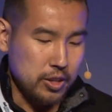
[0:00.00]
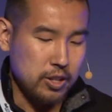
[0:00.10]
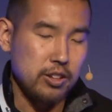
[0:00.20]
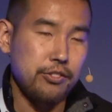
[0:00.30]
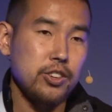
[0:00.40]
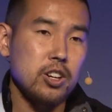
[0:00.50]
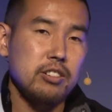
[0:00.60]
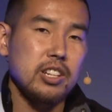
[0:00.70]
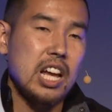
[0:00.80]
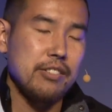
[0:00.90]
If you
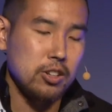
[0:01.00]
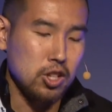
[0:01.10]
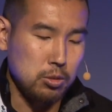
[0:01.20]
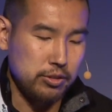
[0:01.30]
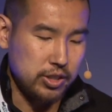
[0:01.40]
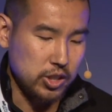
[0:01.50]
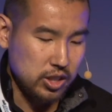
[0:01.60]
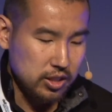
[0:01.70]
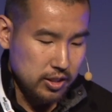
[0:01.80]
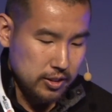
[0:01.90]
already have a global
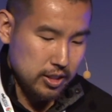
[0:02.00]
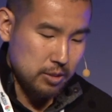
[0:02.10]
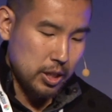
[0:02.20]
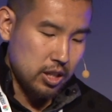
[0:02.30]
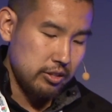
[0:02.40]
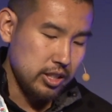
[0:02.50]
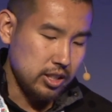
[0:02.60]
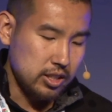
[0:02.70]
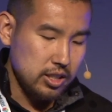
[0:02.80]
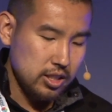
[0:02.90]
version that already
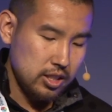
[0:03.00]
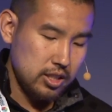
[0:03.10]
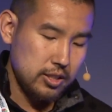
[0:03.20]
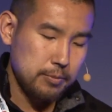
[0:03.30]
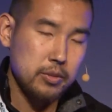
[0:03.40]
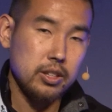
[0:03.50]
exists,